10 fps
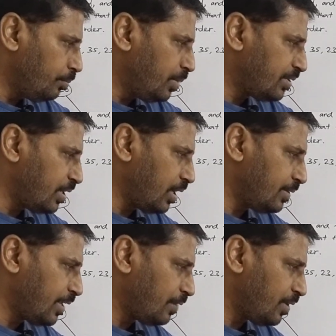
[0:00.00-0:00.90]
best
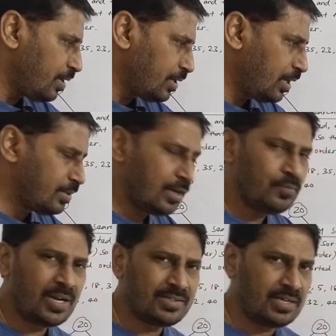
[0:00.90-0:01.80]
case, average case
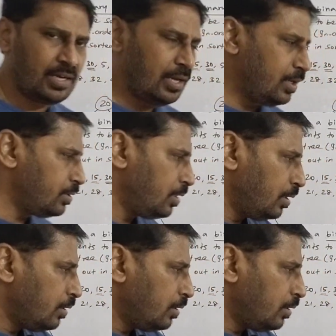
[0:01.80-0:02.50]
and worst case.